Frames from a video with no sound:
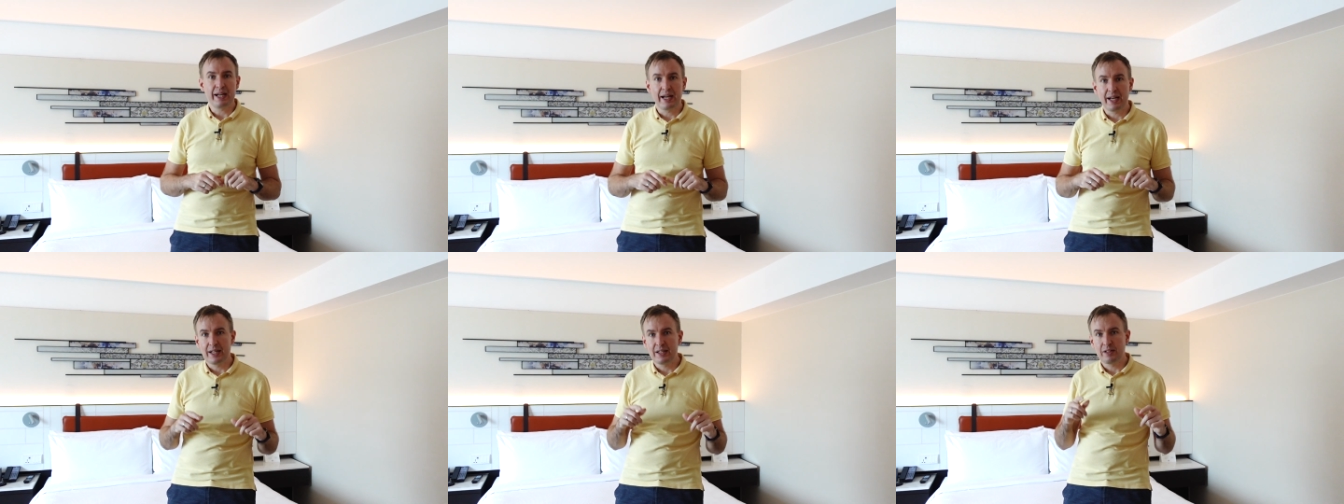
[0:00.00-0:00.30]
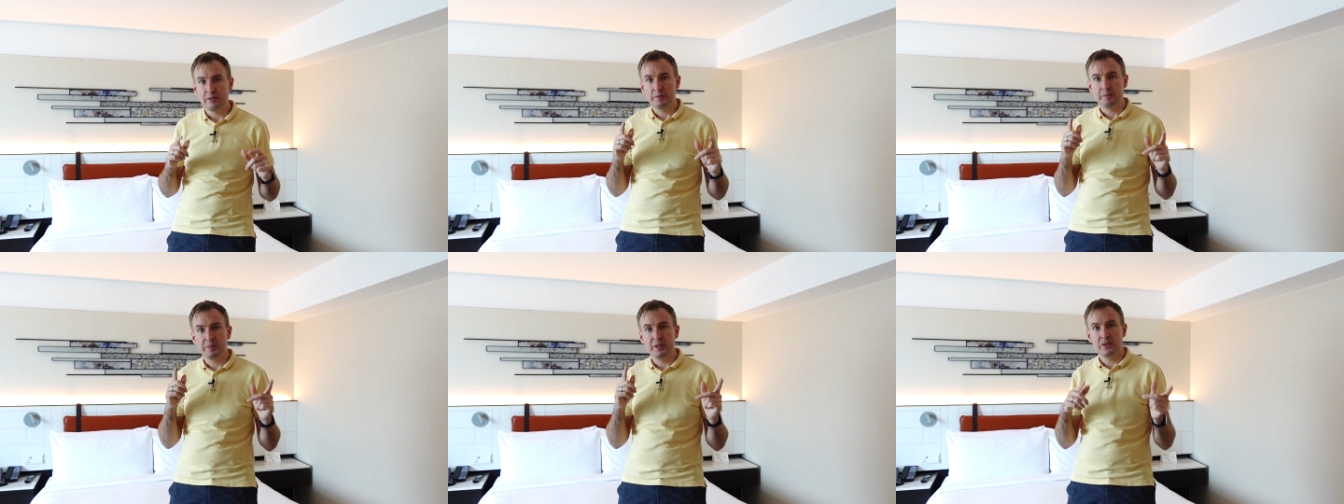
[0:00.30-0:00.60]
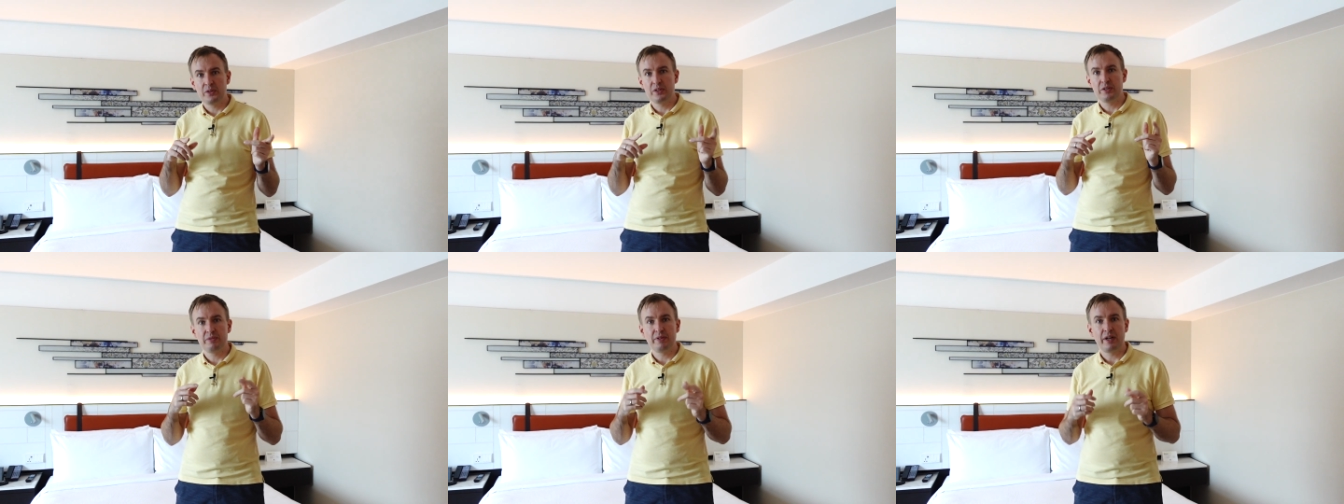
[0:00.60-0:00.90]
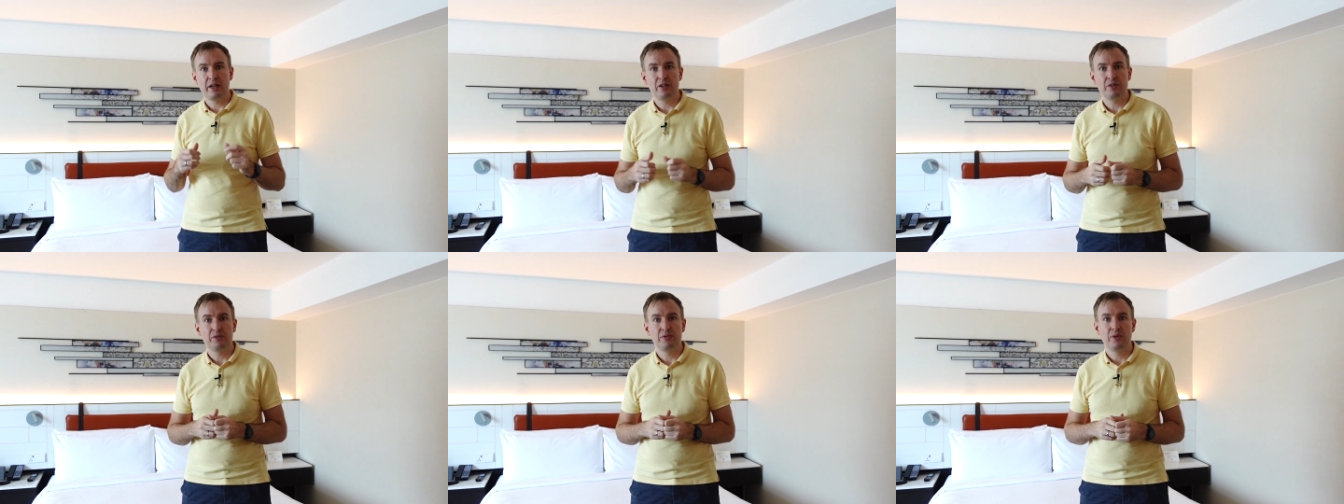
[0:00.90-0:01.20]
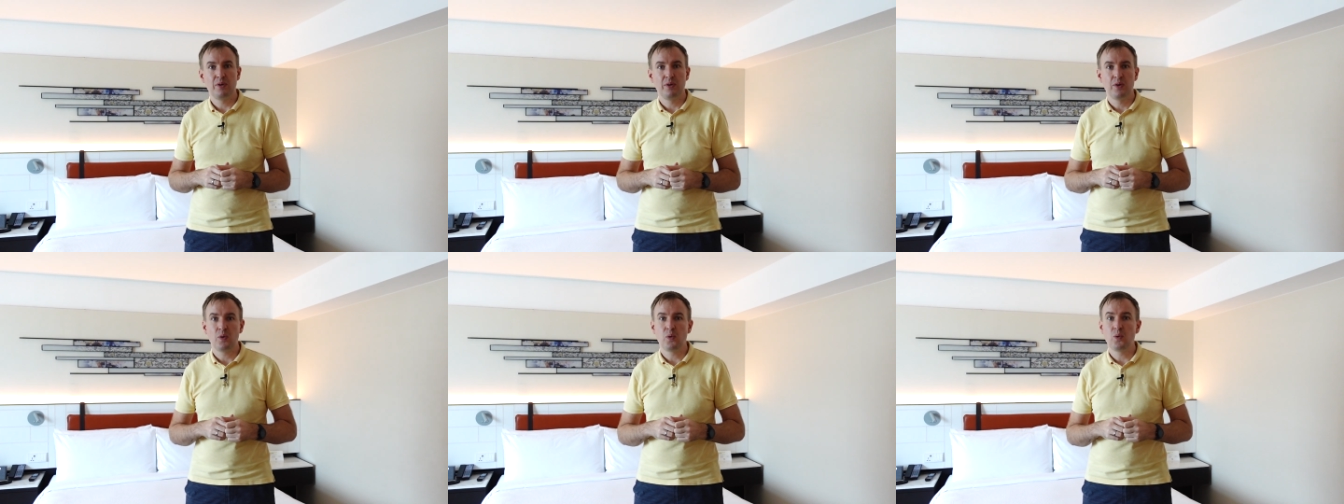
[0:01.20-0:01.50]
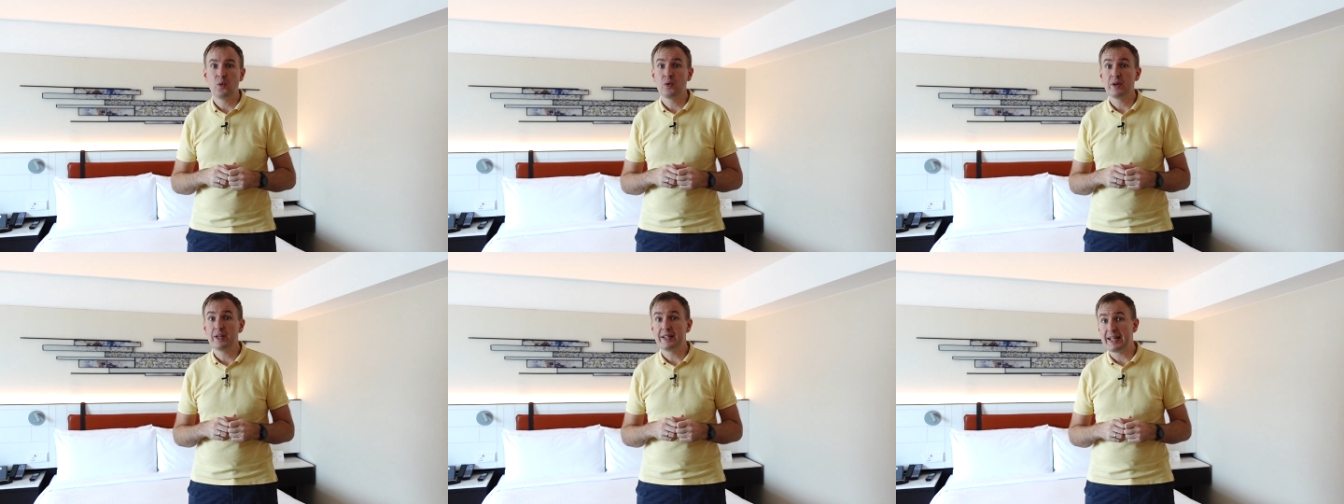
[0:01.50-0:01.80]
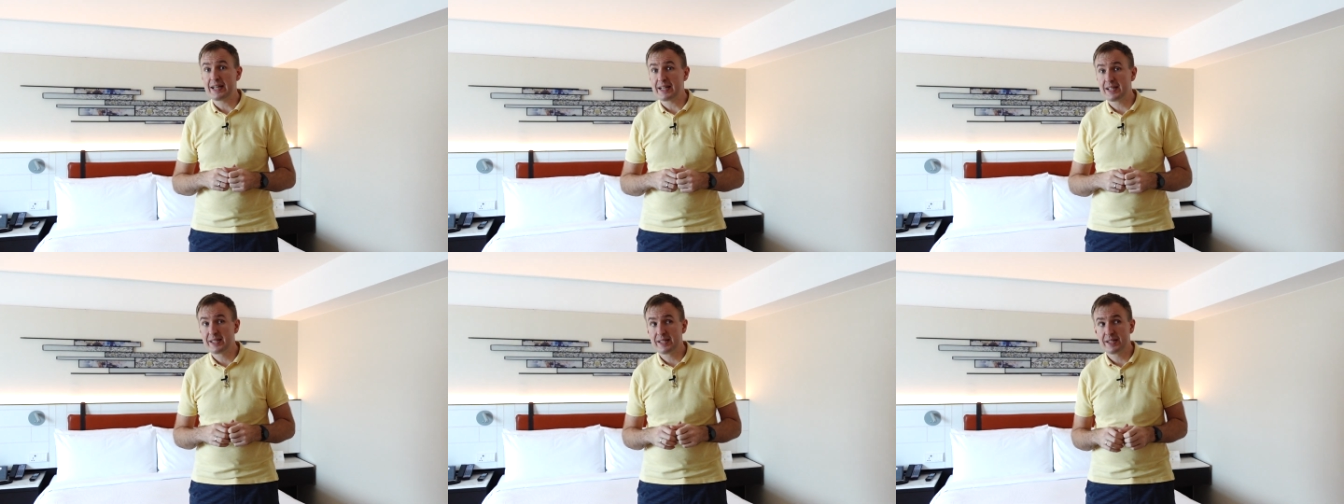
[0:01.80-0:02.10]
and you will be notified of all the
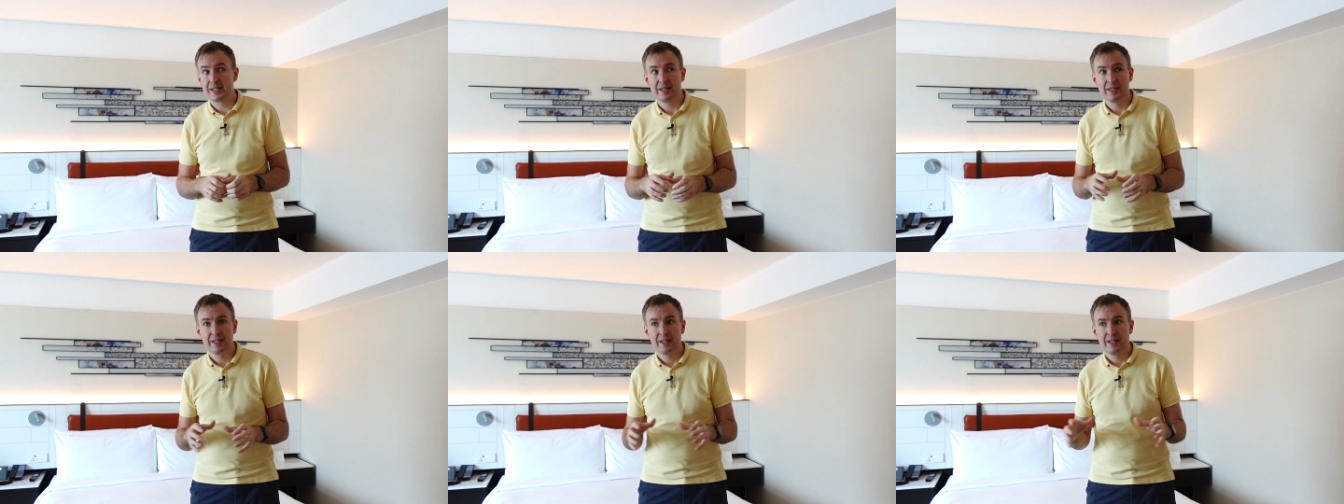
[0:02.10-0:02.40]
next